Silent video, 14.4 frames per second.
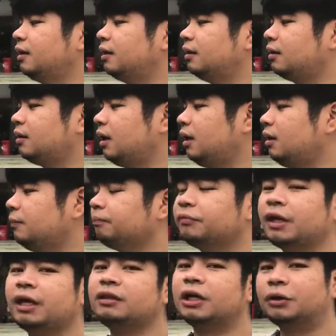Okay,
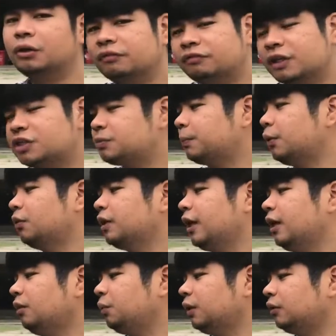and the rule of the
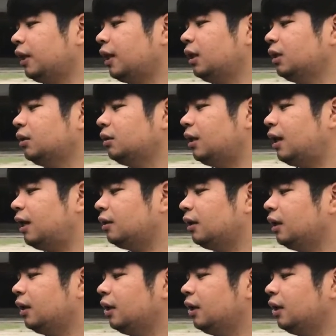exponent will tell you that